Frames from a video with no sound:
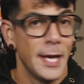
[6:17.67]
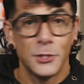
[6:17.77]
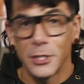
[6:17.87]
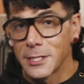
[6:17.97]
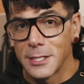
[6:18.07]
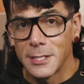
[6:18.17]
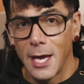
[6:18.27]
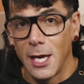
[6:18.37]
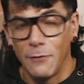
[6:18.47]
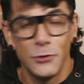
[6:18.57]
And just to
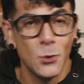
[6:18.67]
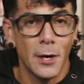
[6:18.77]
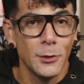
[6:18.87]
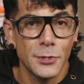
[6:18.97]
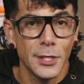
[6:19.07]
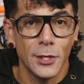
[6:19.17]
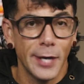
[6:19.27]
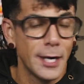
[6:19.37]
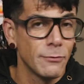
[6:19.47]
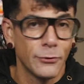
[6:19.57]
say, if you are using
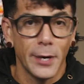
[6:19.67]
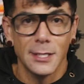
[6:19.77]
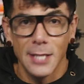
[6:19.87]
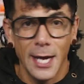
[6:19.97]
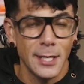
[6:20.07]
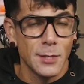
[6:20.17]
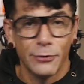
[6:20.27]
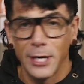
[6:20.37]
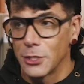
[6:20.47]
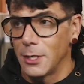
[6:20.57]
Kratom for anxiety,
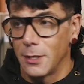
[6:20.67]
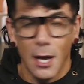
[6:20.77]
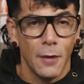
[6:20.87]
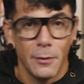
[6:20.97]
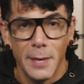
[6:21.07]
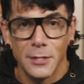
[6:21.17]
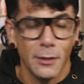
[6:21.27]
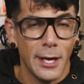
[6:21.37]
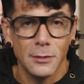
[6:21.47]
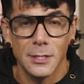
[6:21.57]
depression, other
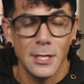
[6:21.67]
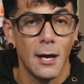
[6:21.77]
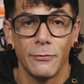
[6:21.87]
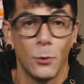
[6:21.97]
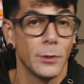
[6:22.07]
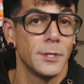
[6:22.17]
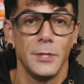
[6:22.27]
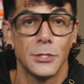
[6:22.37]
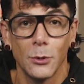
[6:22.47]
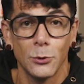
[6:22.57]
mental health stuff, or to
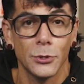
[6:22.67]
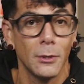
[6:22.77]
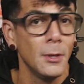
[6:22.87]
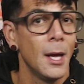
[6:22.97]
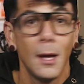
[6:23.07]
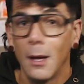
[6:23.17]
be social,